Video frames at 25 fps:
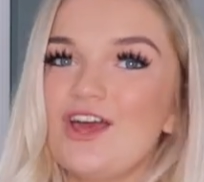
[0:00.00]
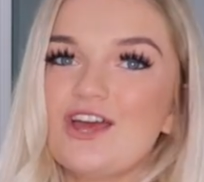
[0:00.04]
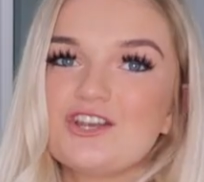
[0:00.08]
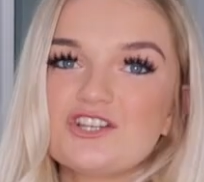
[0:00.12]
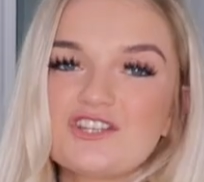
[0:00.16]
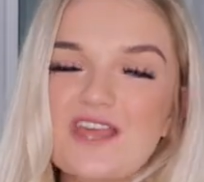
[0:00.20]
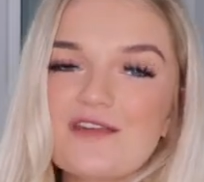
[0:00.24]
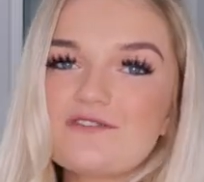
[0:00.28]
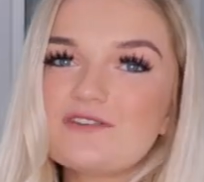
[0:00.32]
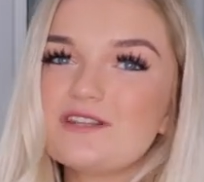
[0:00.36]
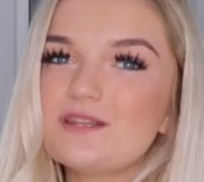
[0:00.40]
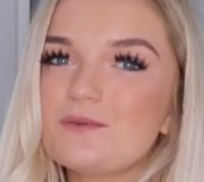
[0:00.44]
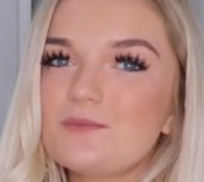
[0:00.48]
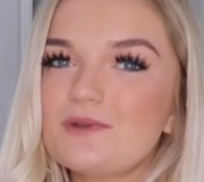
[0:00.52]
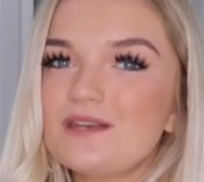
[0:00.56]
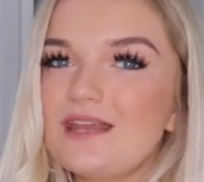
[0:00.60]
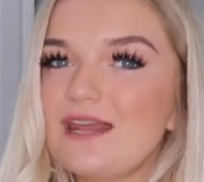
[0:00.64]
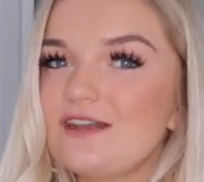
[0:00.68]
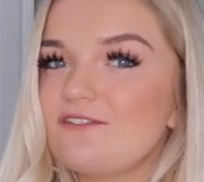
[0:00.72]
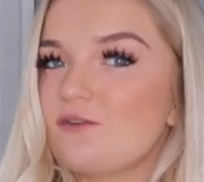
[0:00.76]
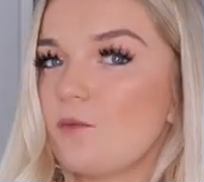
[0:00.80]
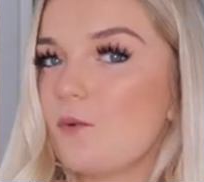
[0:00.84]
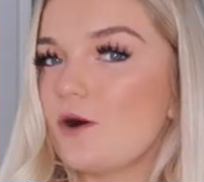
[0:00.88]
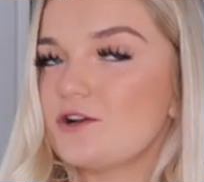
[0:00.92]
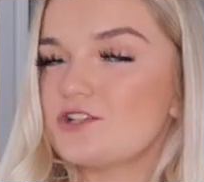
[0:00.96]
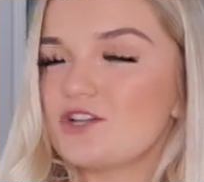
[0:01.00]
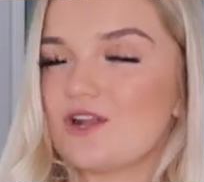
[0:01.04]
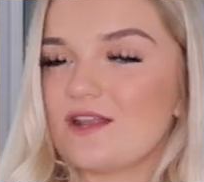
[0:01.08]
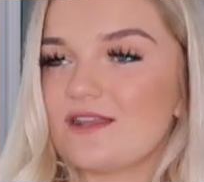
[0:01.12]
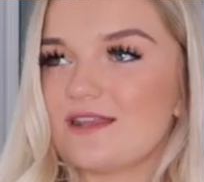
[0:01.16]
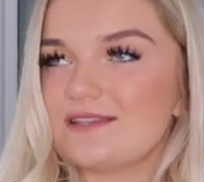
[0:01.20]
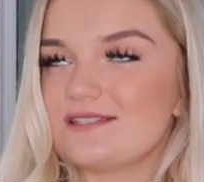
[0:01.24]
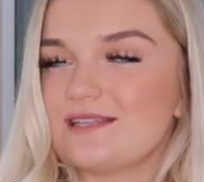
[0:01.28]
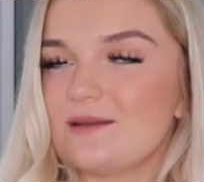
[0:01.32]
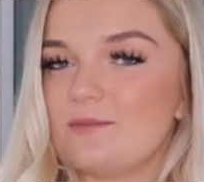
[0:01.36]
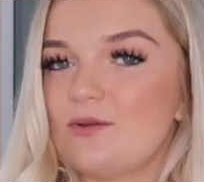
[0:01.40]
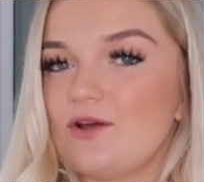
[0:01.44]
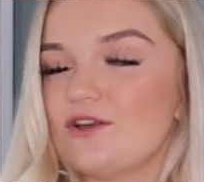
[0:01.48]
Just everything we need for watching our
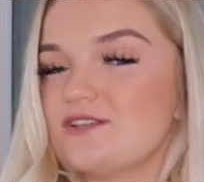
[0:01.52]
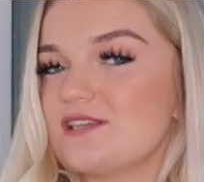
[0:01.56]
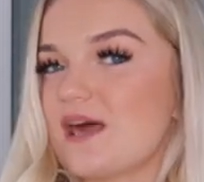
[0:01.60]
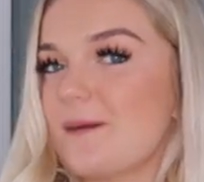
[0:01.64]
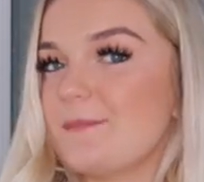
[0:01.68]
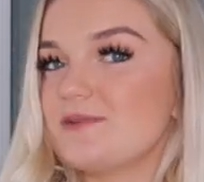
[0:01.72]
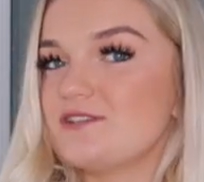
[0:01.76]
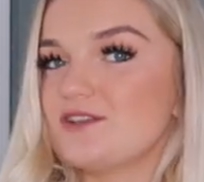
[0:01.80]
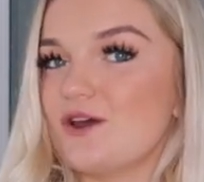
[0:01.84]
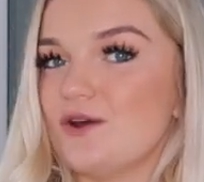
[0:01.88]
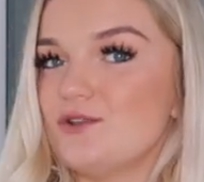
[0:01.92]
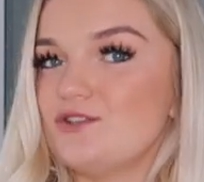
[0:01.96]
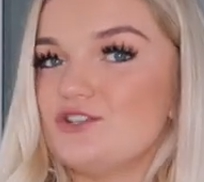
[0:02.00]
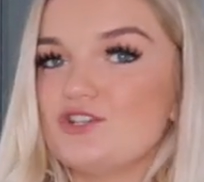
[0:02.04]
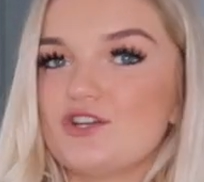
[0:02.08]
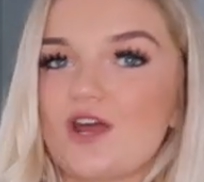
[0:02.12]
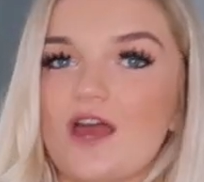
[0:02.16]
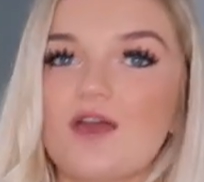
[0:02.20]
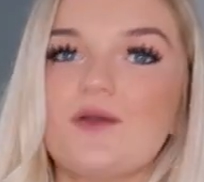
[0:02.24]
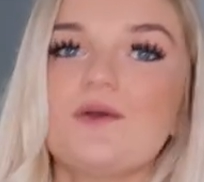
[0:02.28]
Disney Plus episodes, you